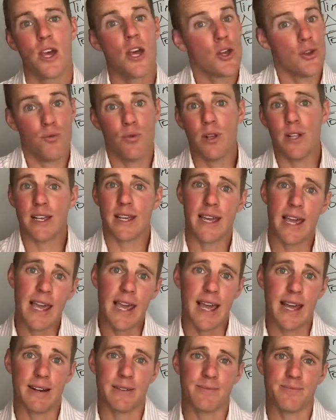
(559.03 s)
You really
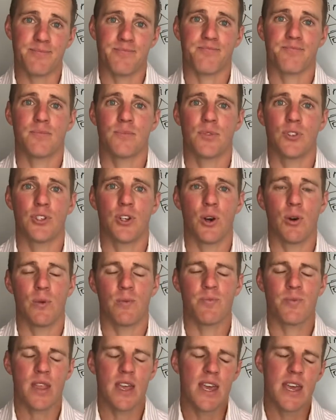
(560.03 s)
can't.
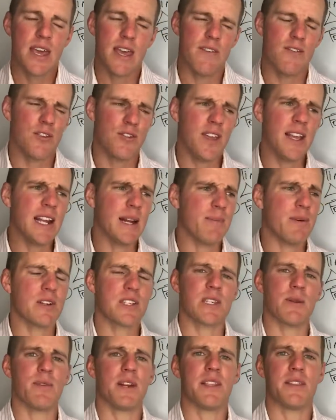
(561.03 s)
So if you're thinking about
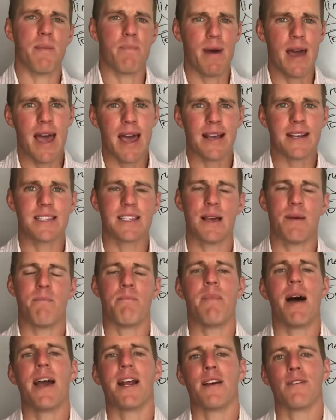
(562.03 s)
somebody in the past that
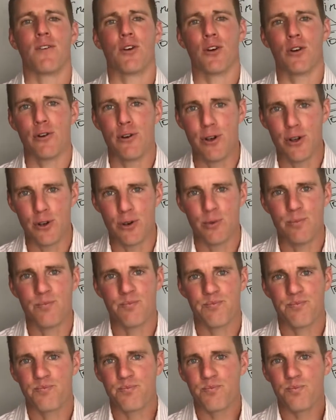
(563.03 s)
might have hurt you,
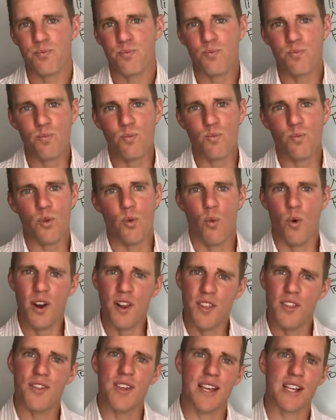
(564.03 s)
one of
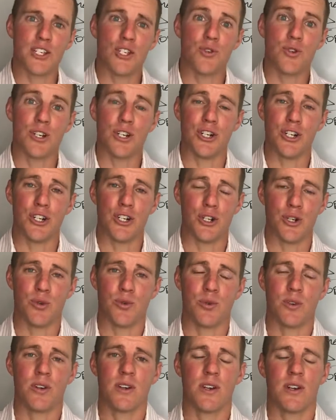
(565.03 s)
the things you can
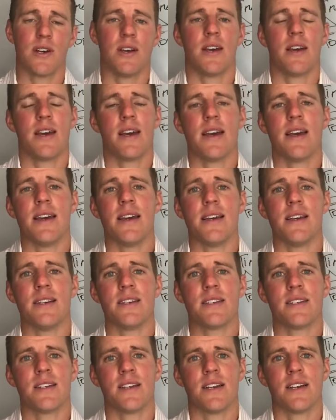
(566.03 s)
do
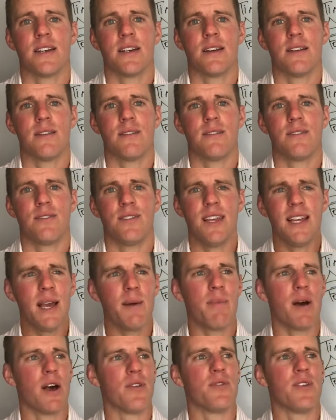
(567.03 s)
is think
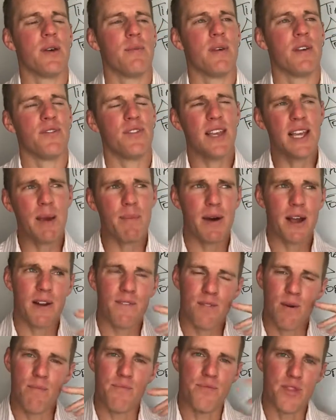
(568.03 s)
about them and think about it
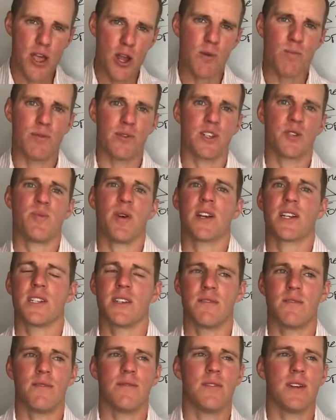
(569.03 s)
from their
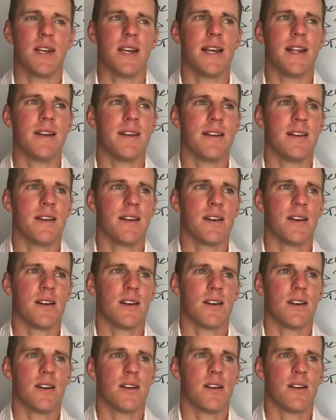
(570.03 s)
perspective. And
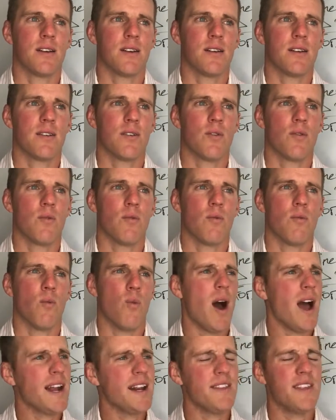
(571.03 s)

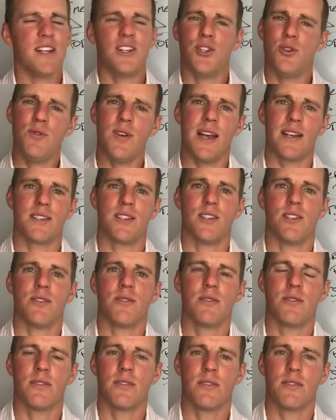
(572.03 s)
why did they do that to you?